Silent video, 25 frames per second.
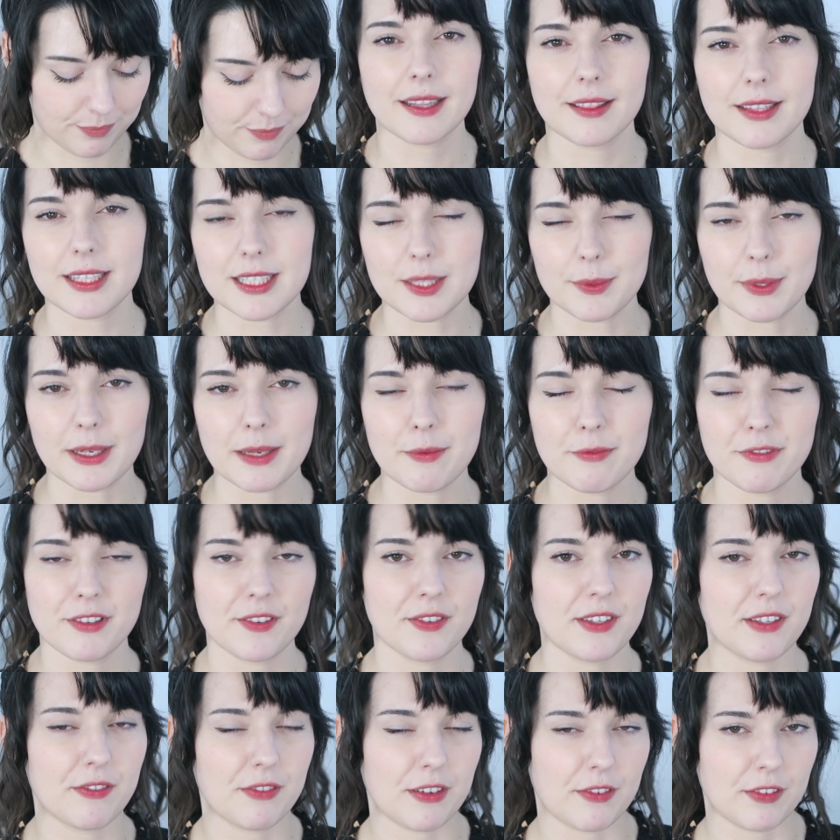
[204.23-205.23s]
This one I'm
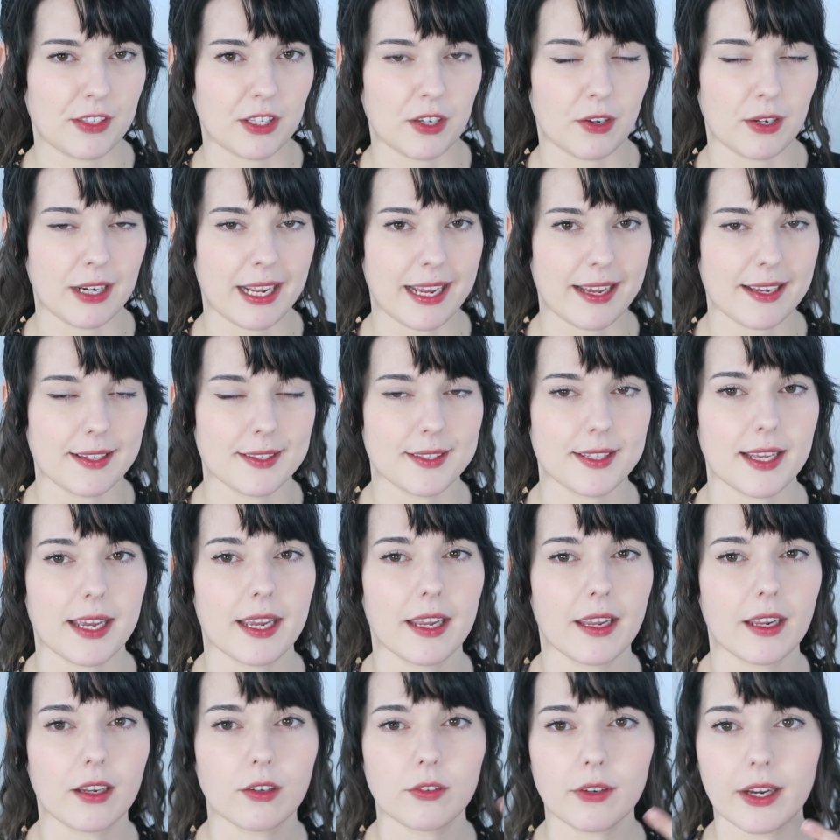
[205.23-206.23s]
50-50 on as
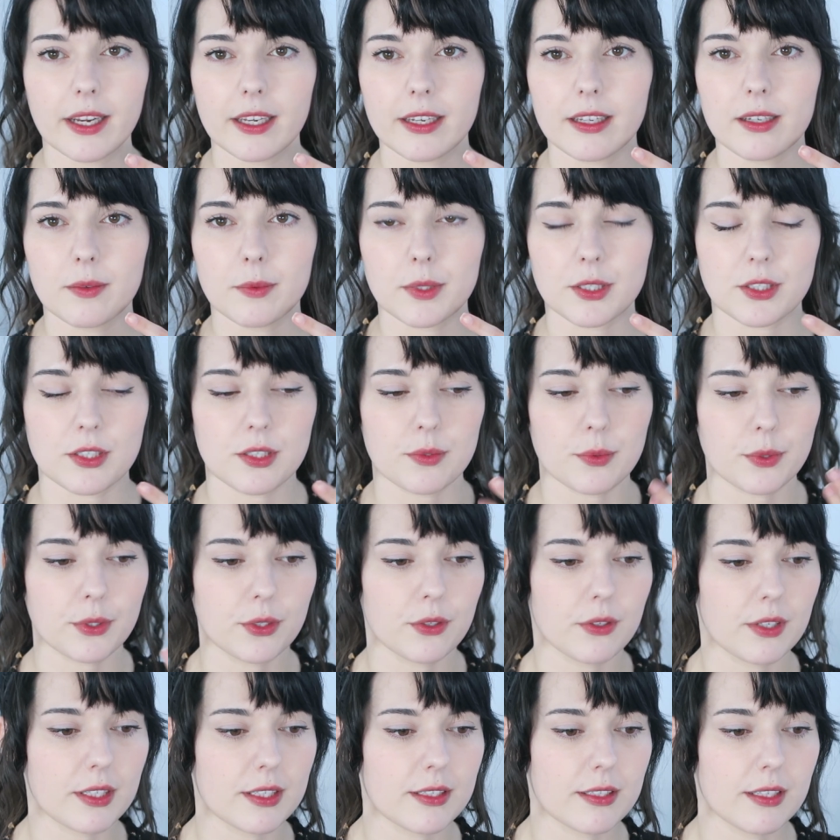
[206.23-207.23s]
a gradient, which is what
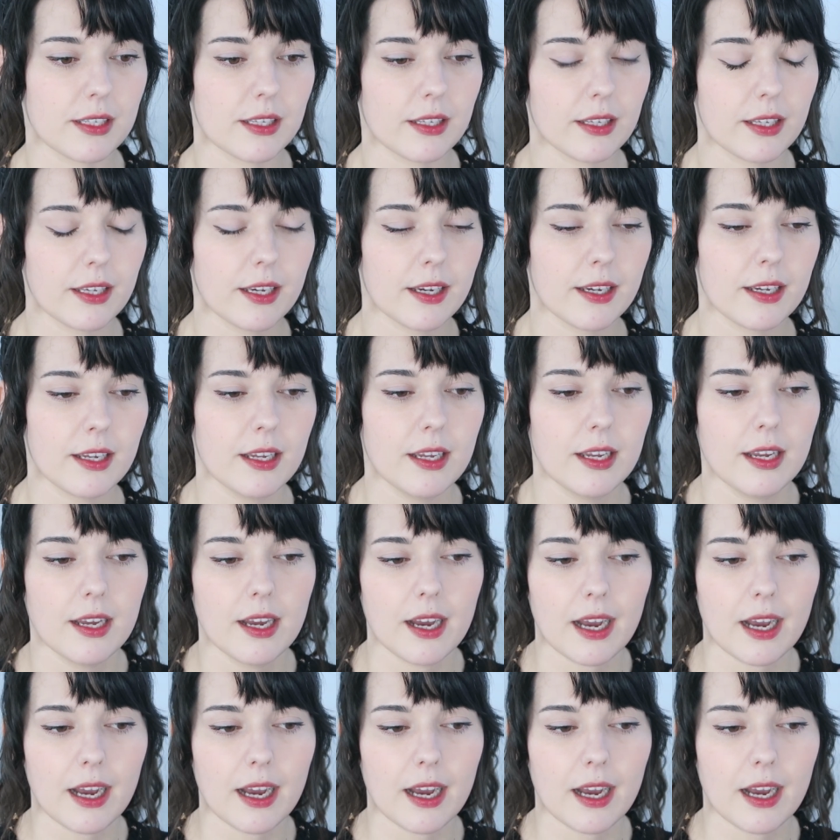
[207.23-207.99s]
you can see here.